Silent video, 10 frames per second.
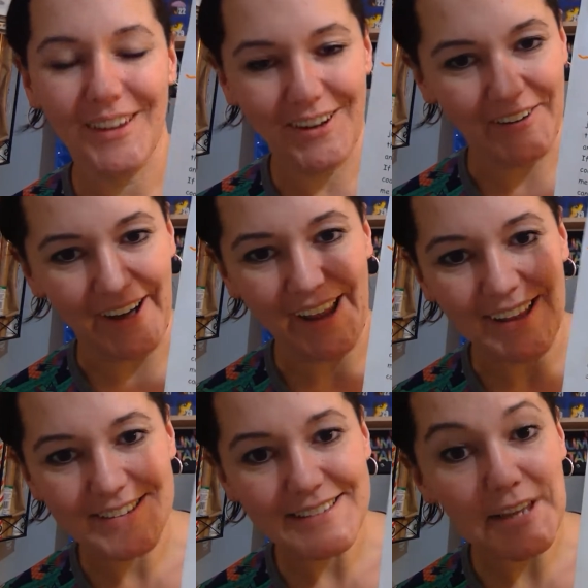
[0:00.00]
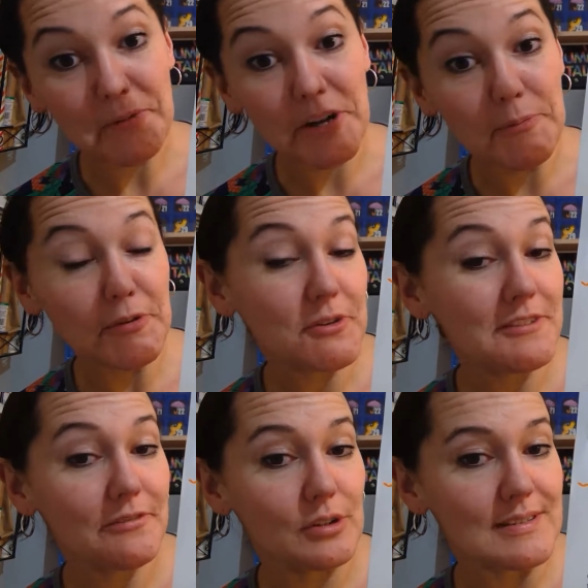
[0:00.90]
All right. As I said, we're going to be
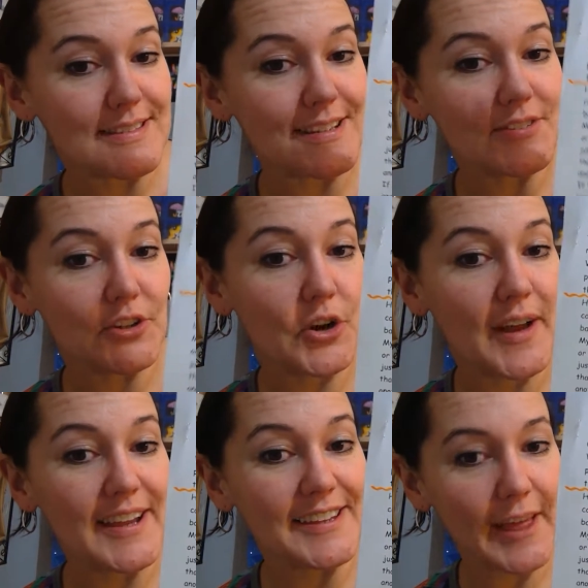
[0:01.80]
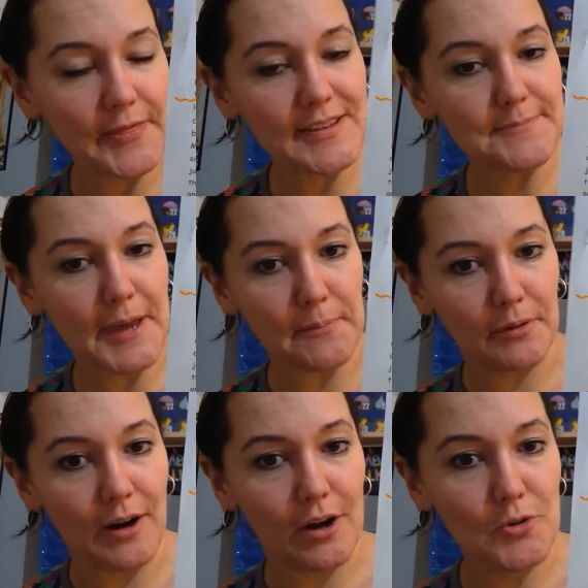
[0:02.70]
doing fluency. So go ahead and get this
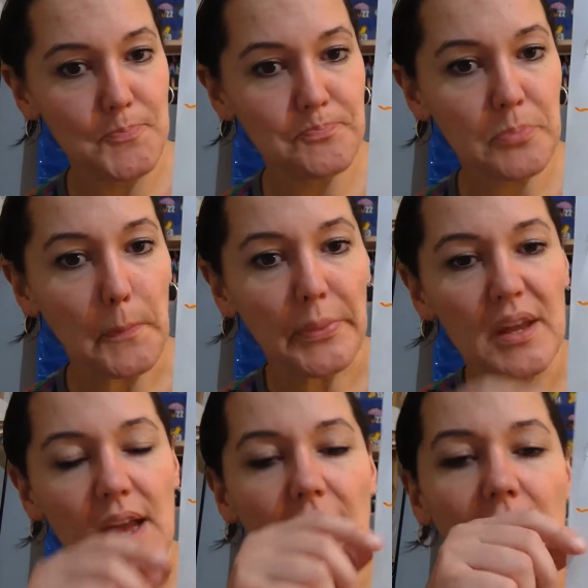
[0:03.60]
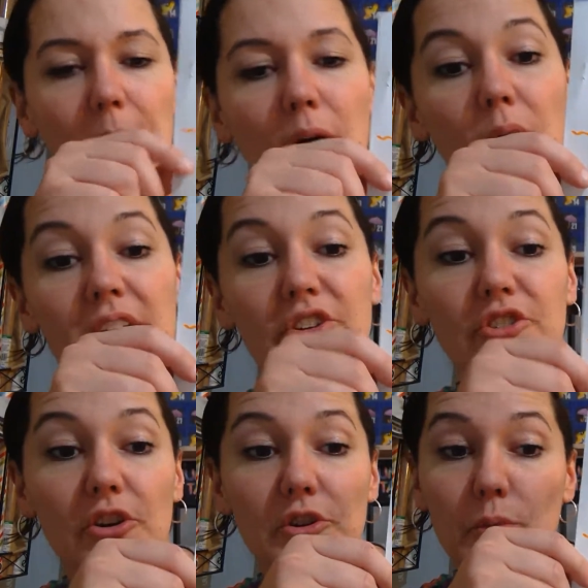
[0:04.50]
paper out. Um, I want to
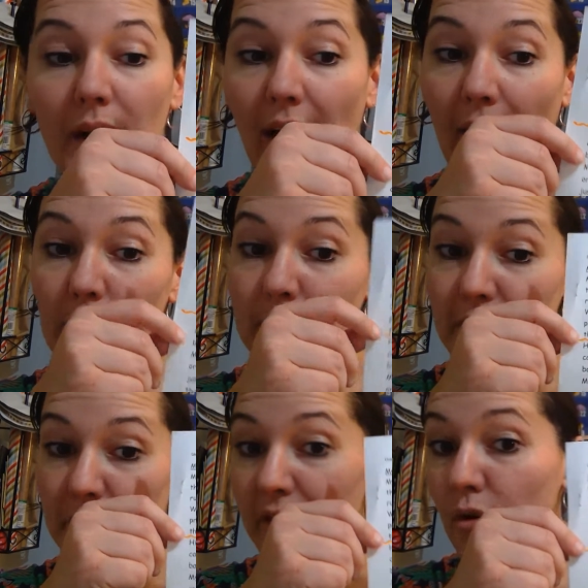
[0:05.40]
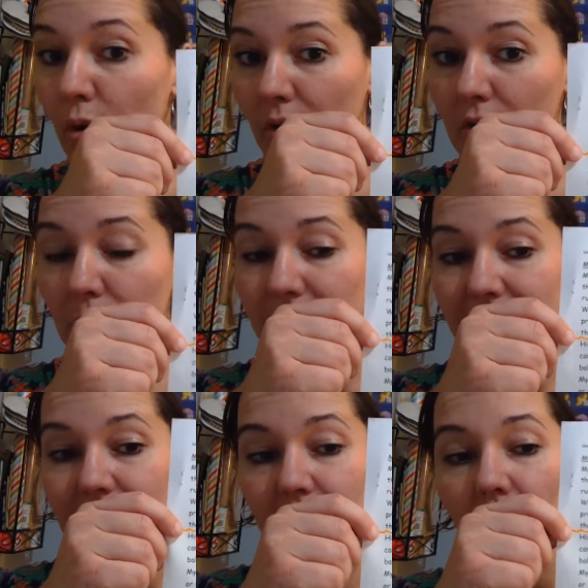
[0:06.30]
show you where I will be doing choral
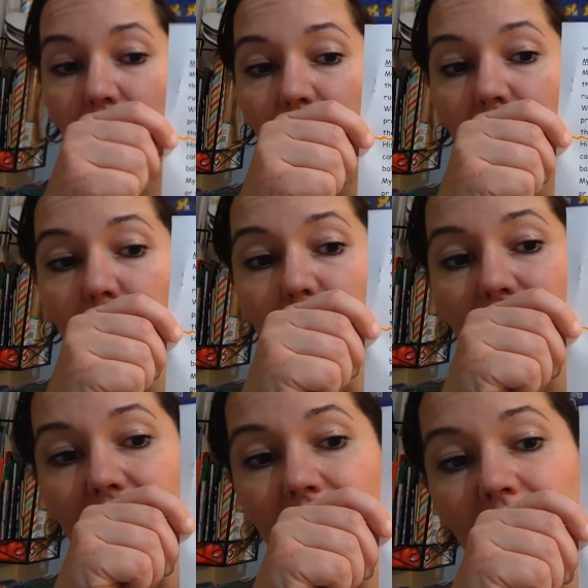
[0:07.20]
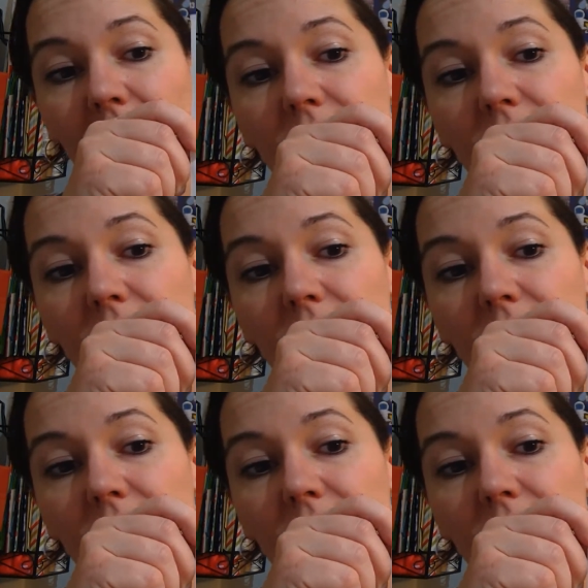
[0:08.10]
reading all the way